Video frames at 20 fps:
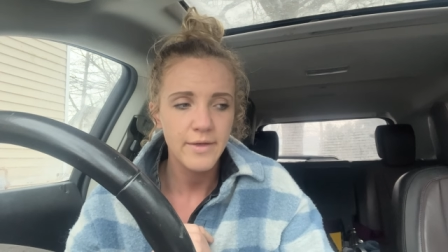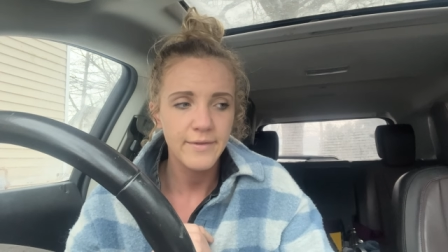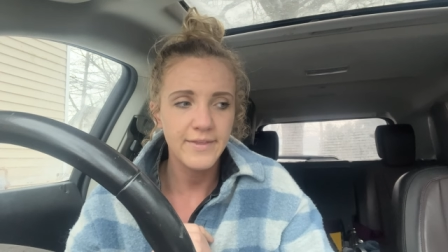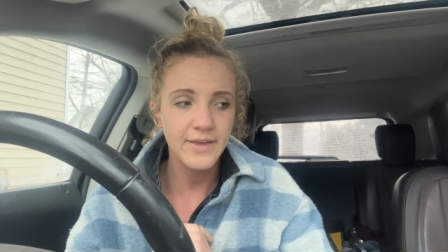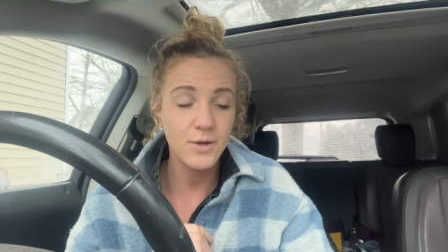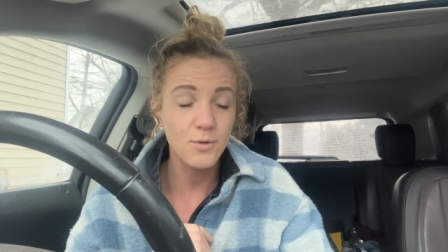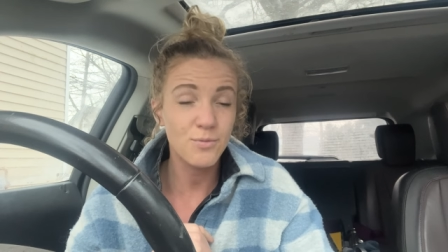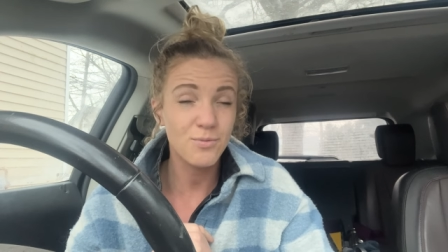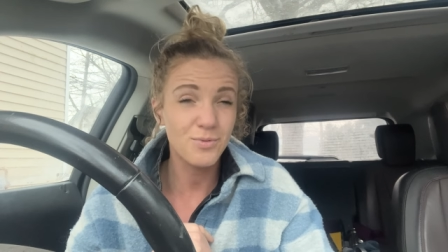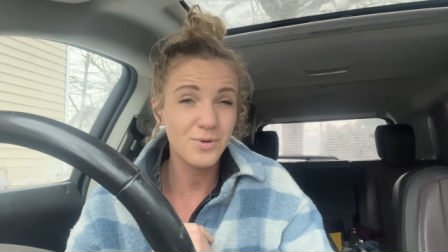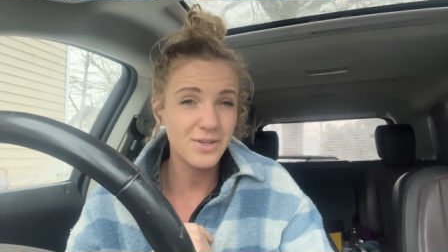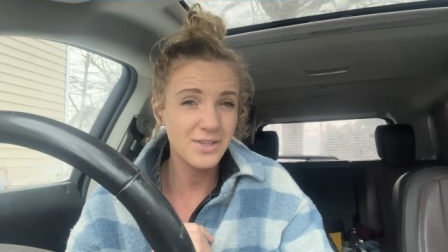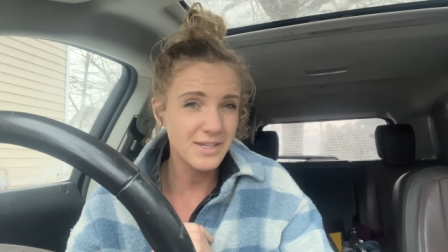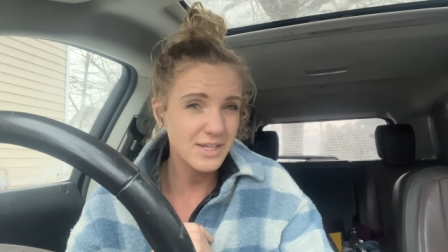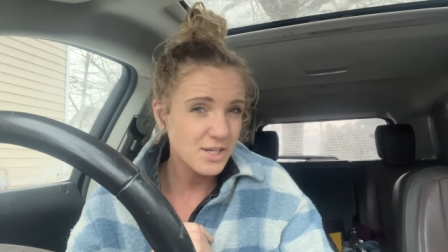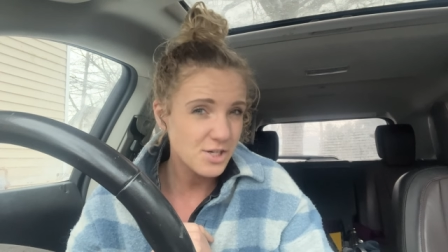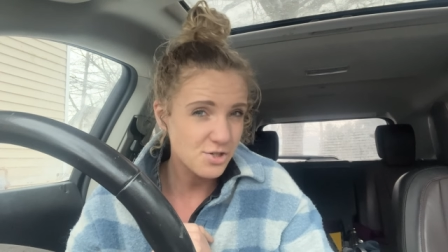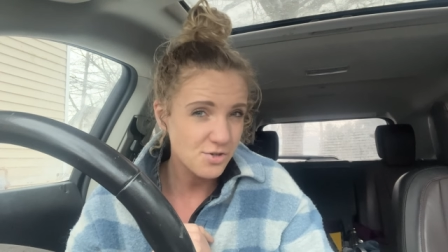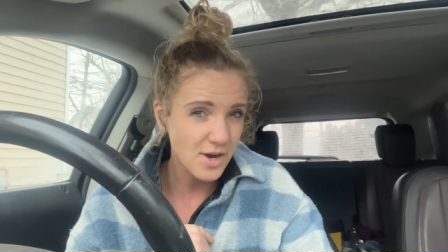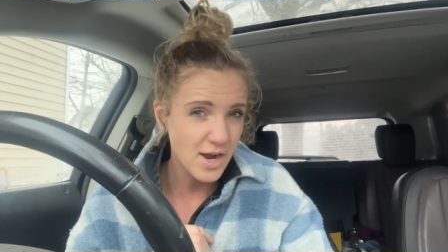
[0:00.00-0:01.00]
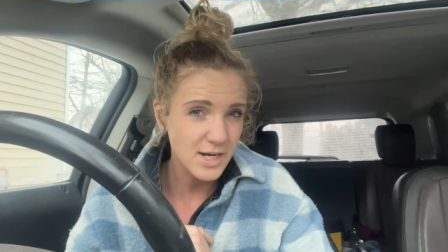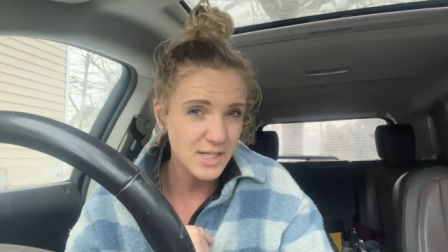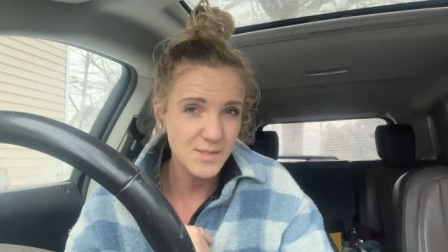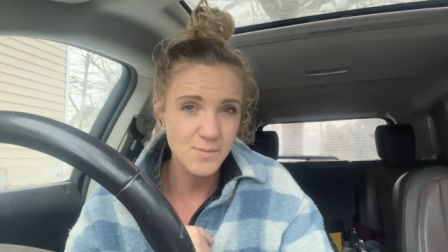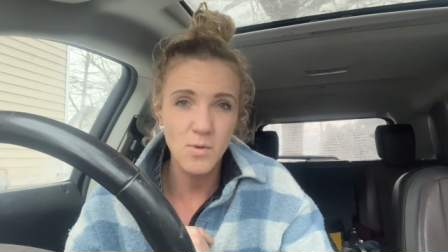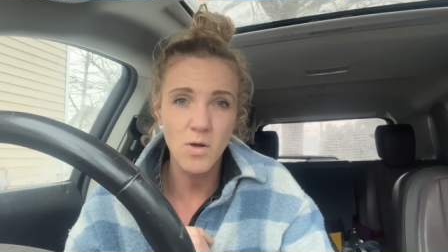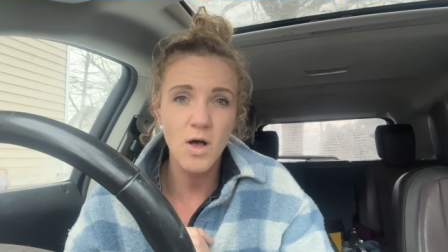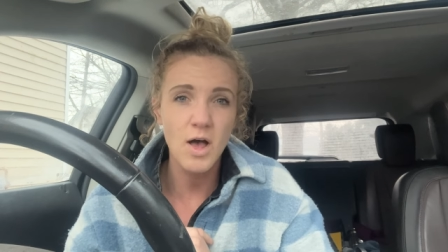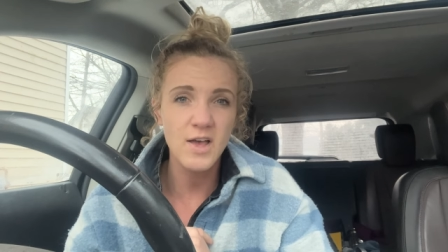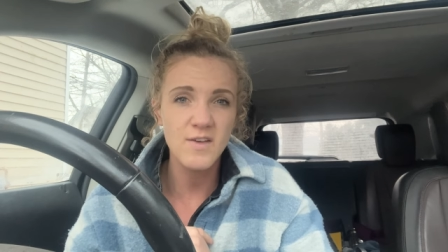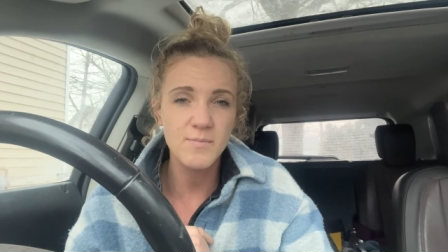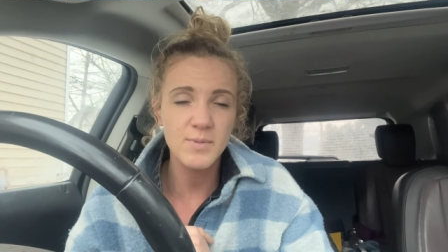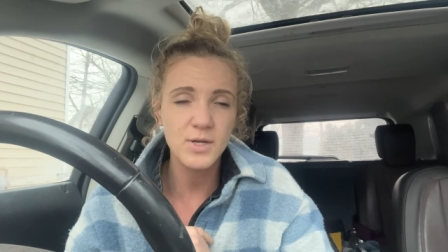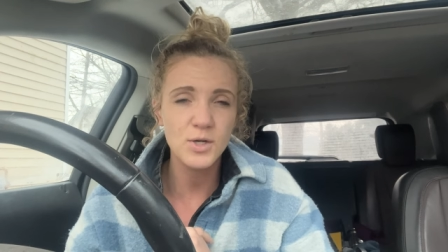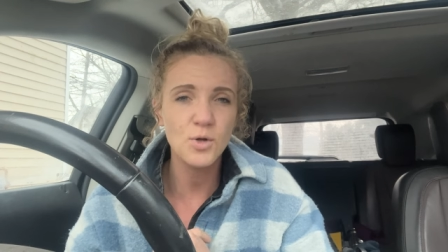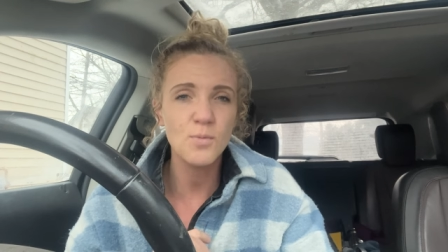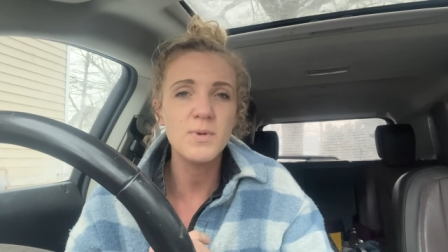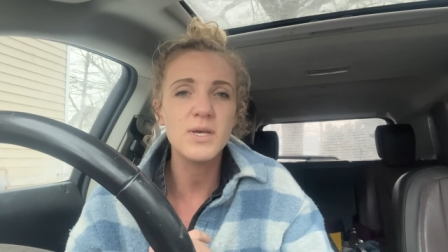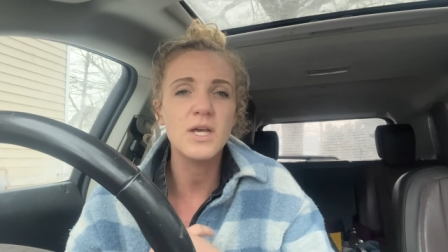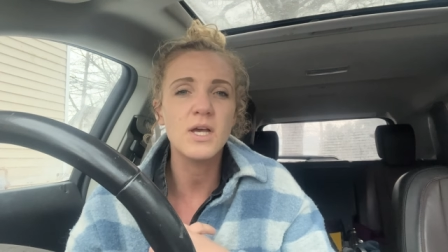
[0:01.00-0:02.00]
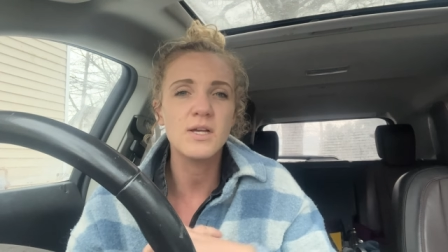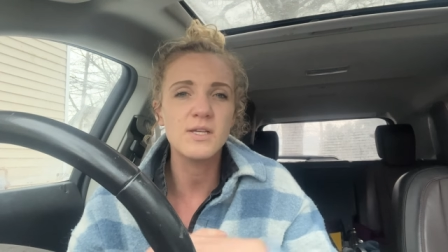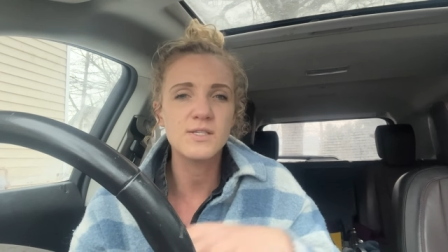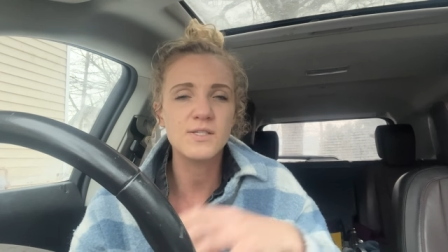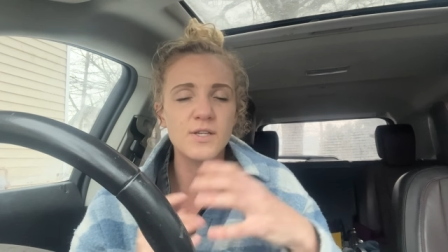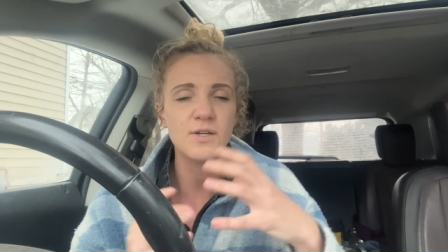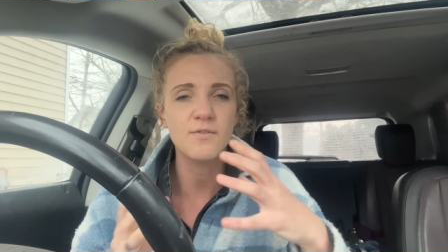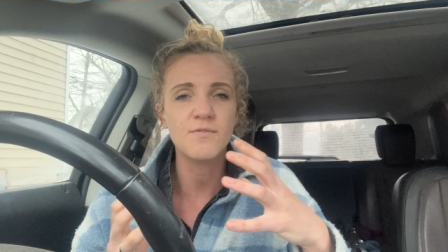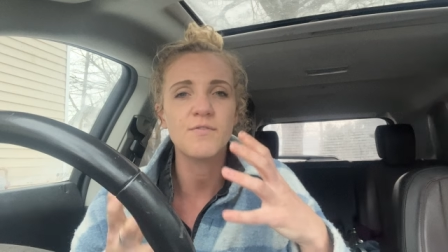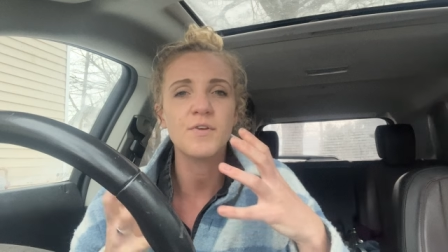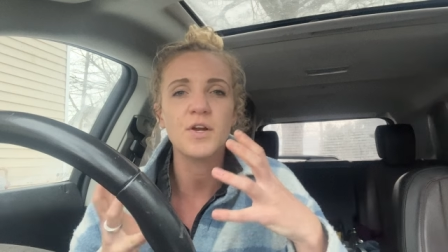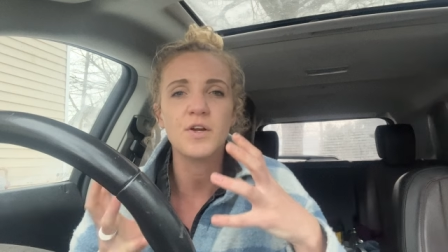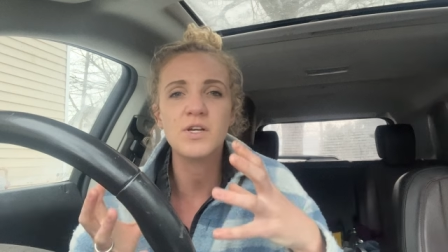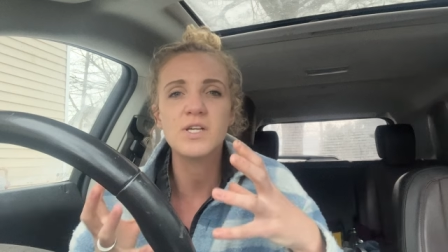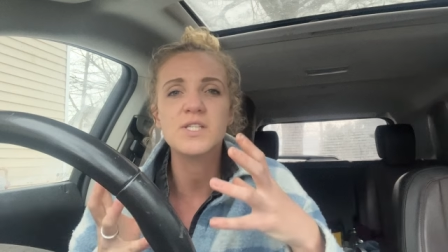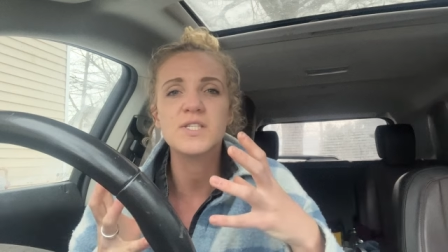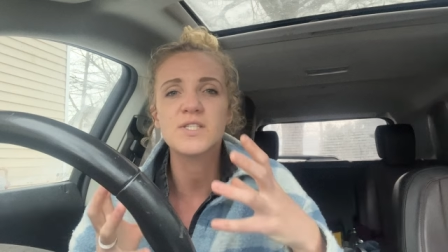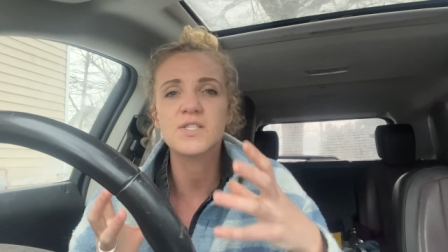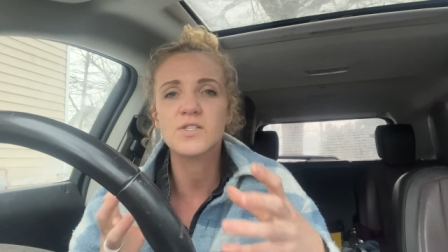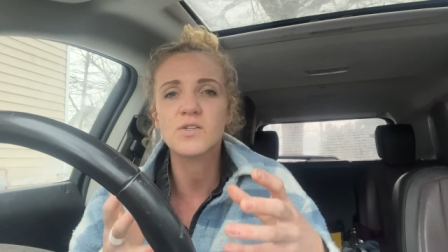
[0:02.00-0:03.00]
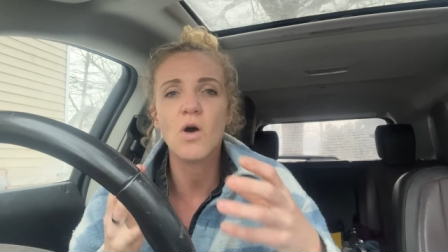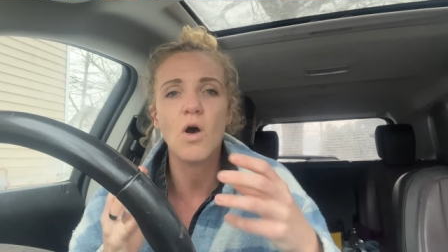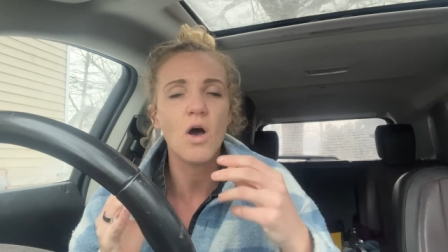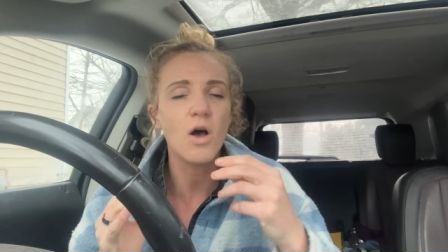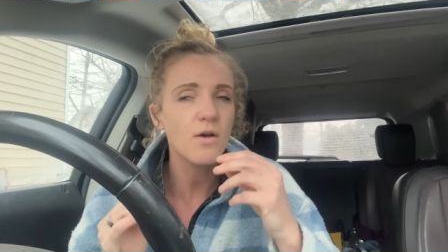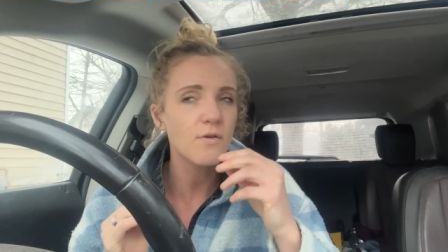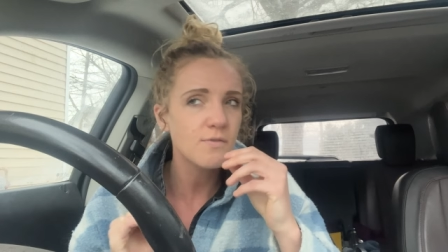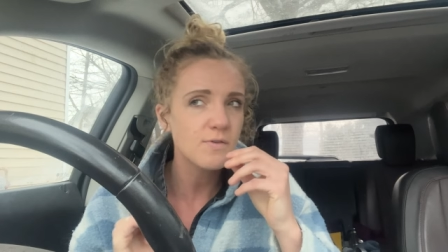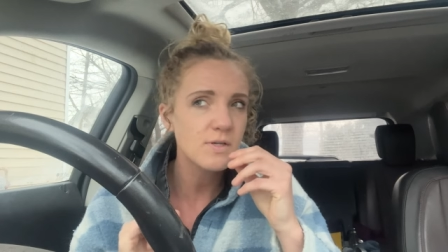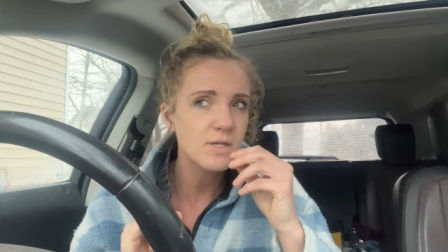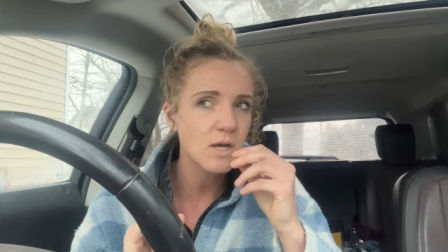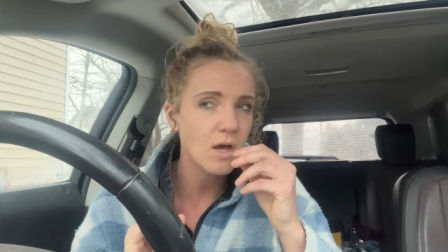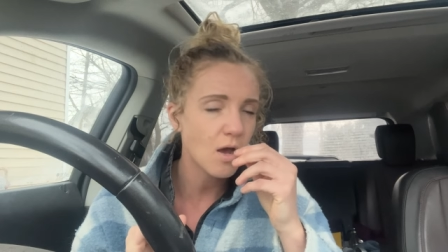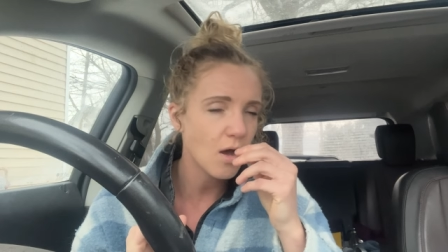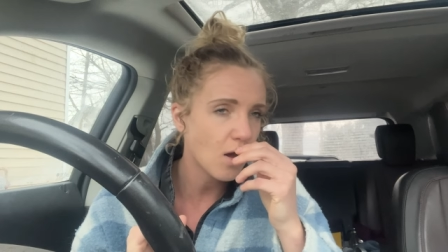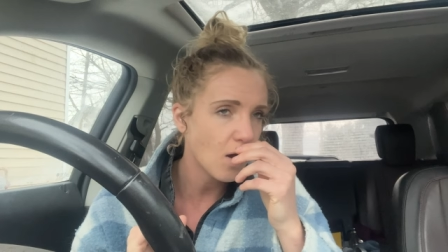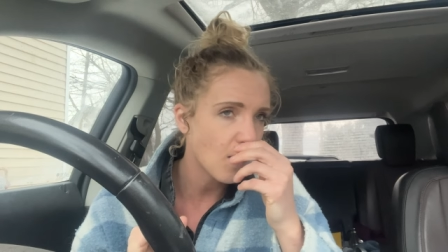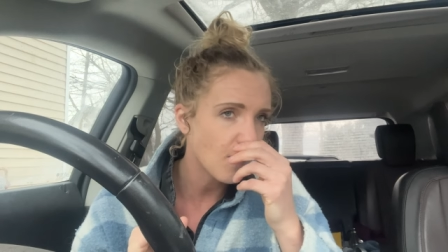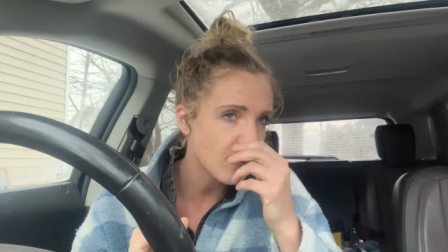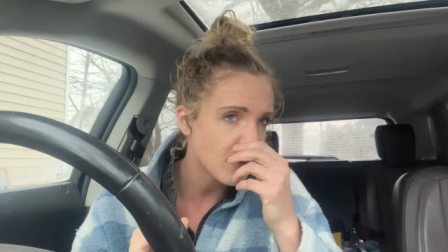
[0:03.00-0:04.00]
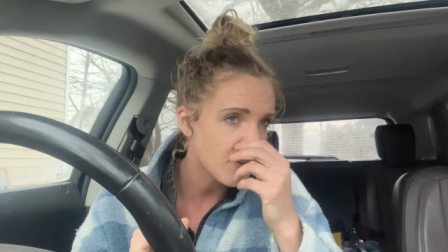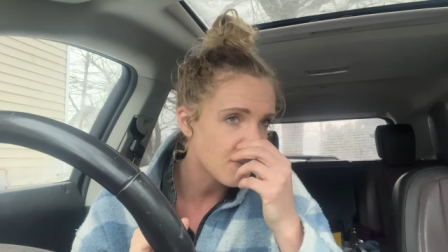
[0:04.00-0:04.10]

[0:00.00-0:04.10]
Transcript: They really attract small hive beetle because they're very soft um,